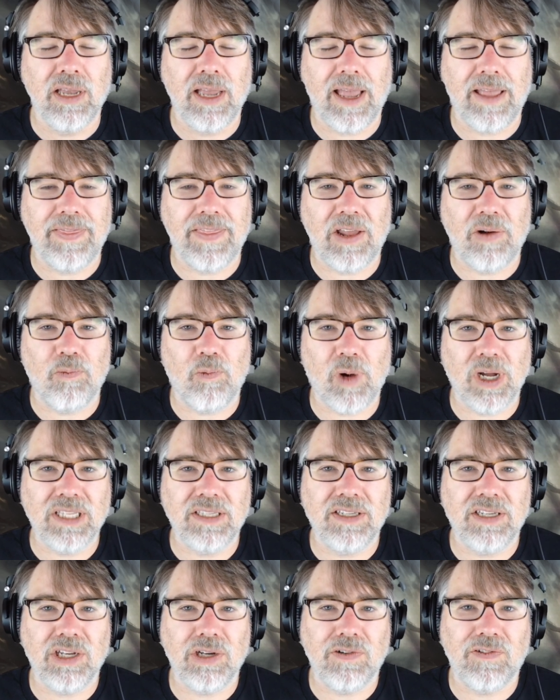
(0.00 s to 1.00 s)
And then
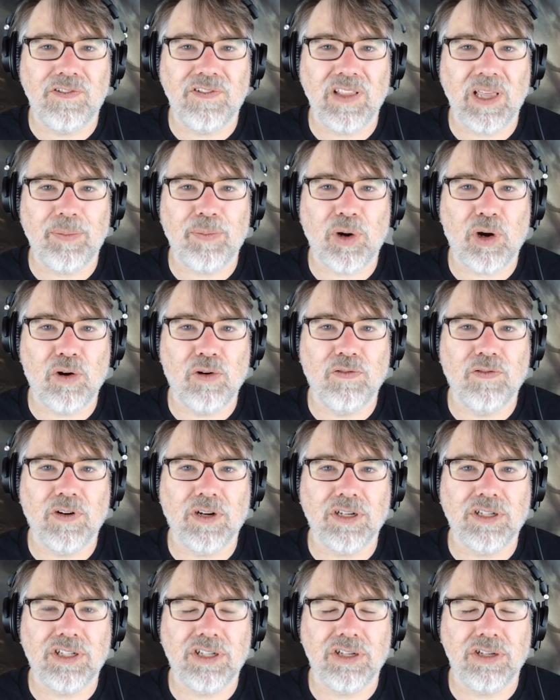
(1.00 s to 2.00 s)
once you flip
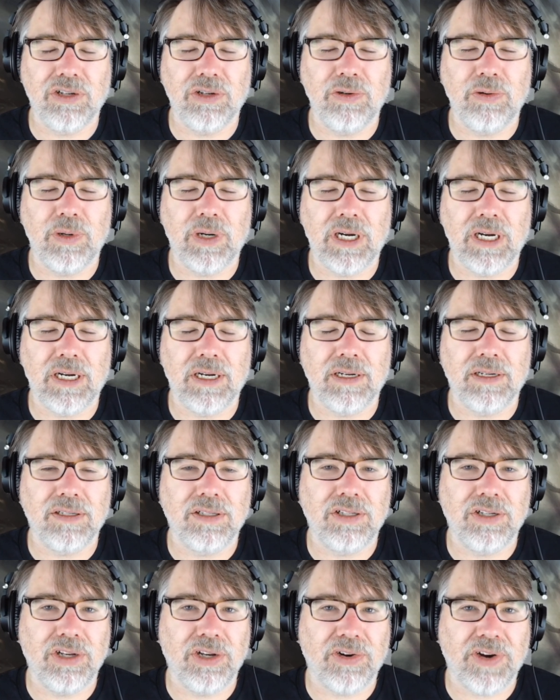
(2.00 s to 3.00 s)
over to
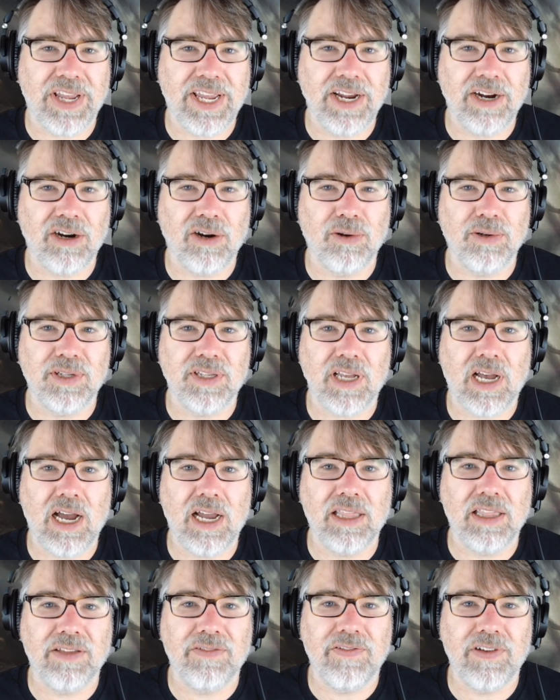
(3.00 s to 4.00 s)
your hero
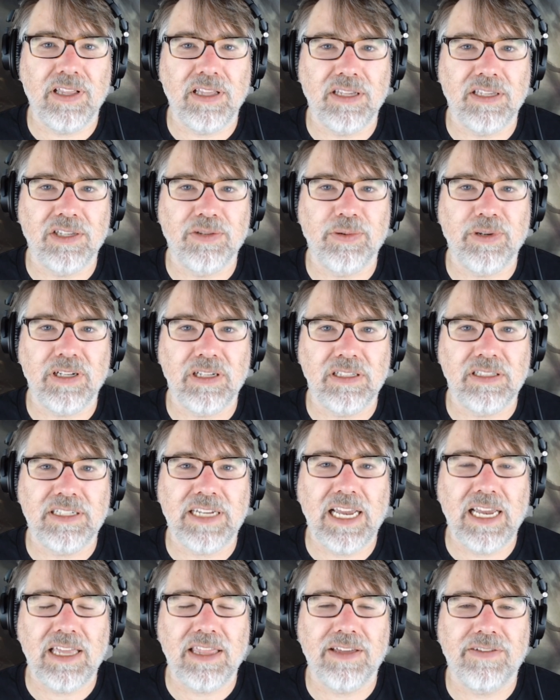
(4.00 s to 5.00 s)
side, the villains will
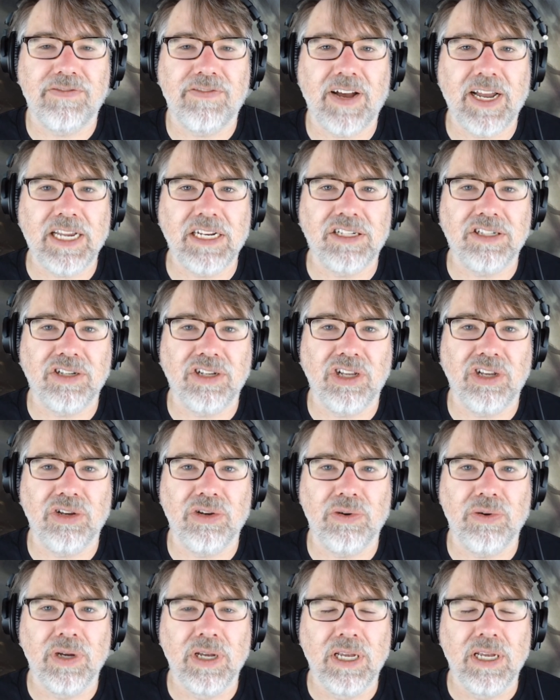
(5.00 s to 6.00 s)
take the fight to
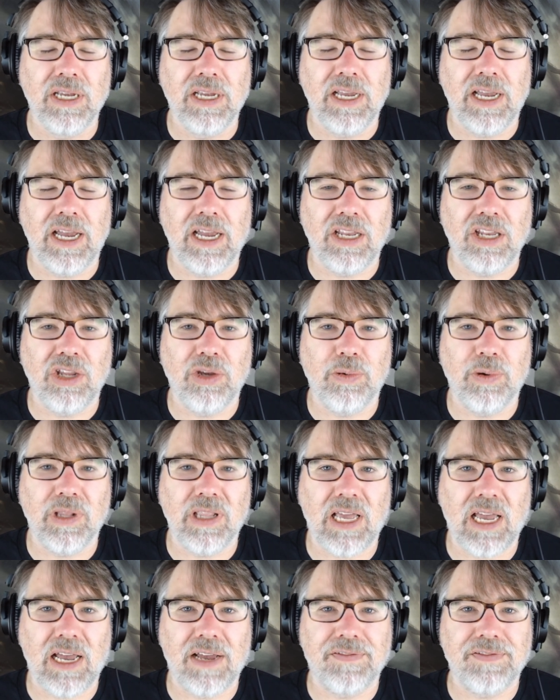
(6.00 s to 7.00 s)
you, and you will
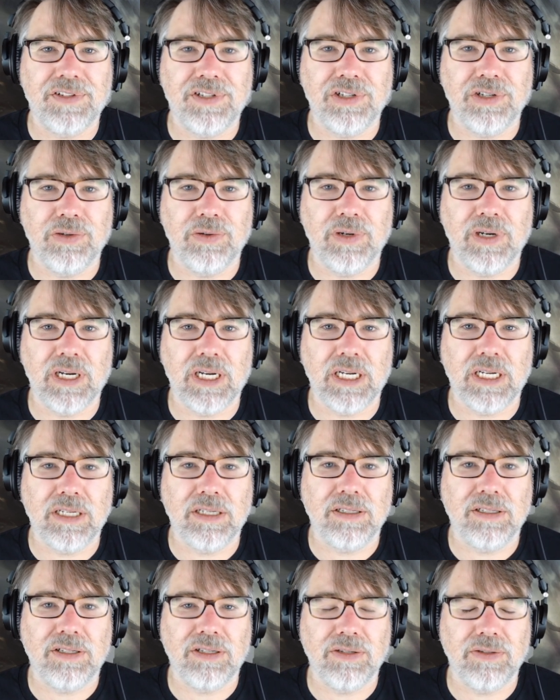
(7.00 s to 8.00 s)
have to
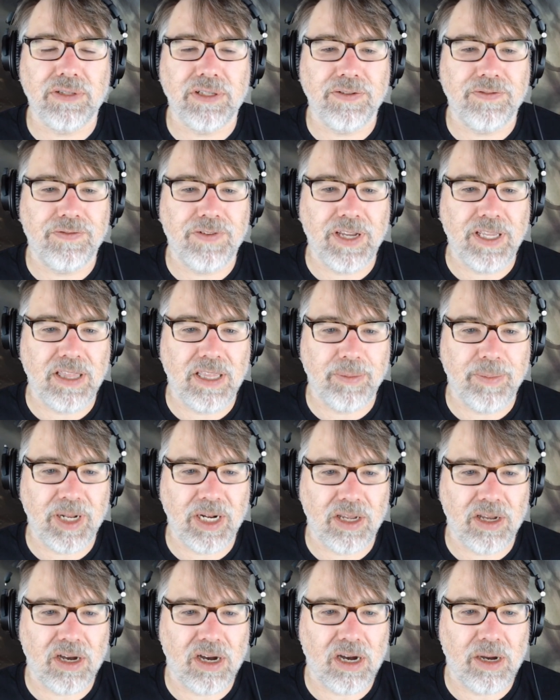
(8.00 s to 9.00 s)
defeat them
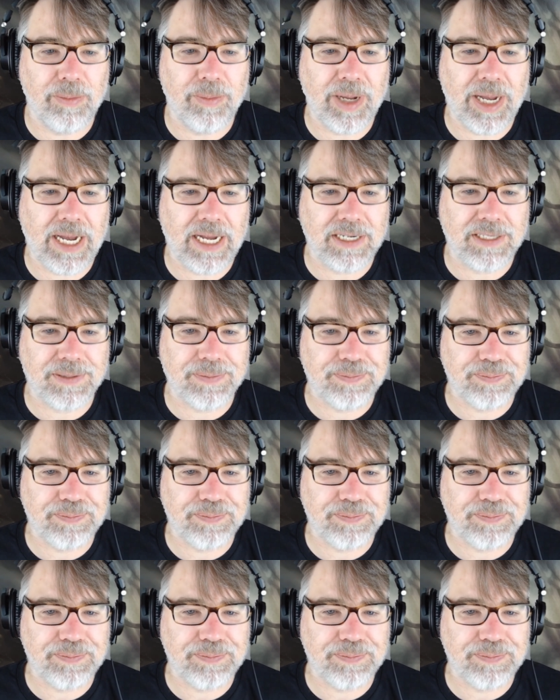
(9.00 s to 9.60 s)
in combat.